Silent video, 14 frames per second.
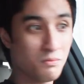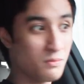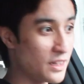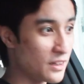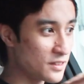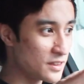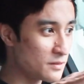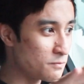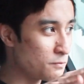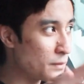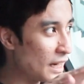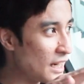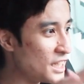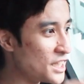there it's
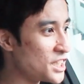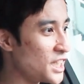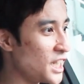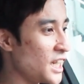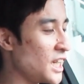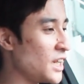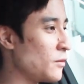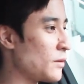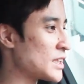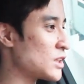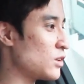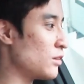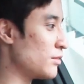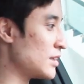barely shaking
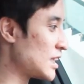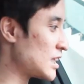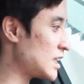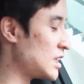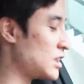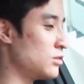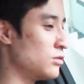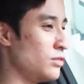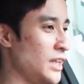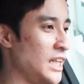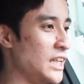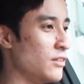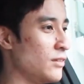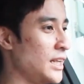whatsoever that is
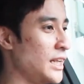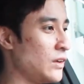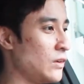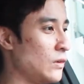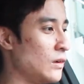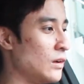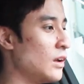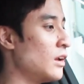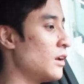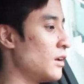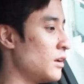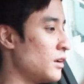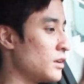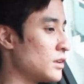really really cool
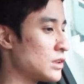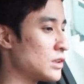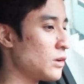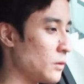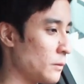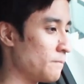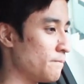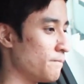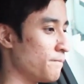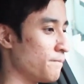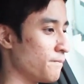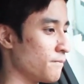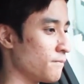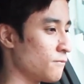so
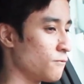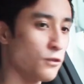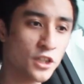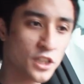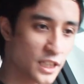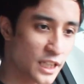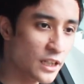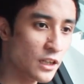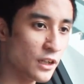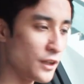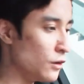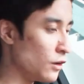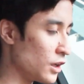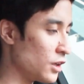first thing
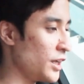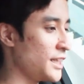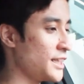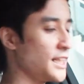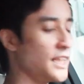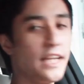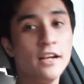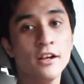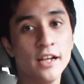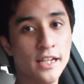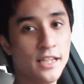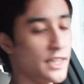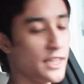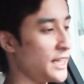you are greeted here
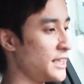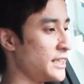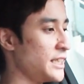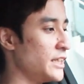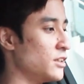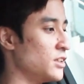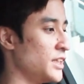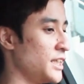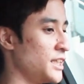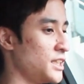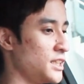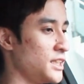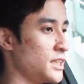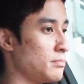in the interior
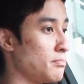is this